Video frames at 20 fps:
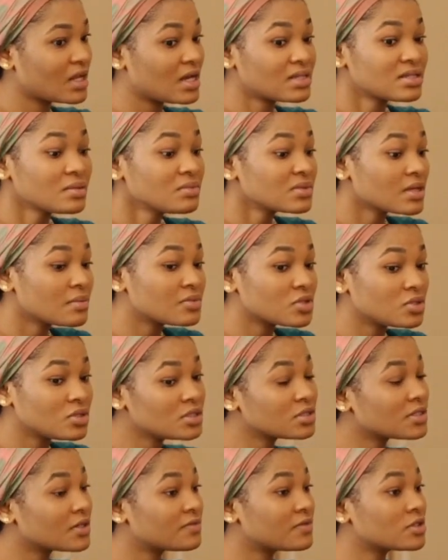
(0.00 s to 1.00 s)
And sometimes you
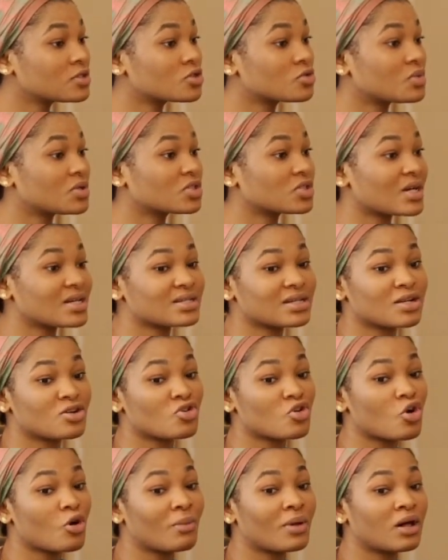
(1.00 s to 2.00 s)
need to even switch as a
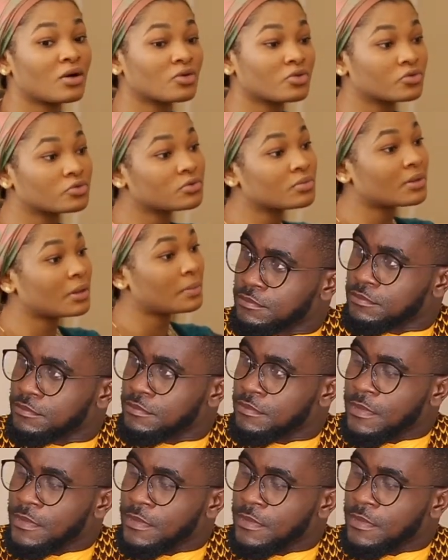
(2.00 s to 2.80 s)
normal crew member.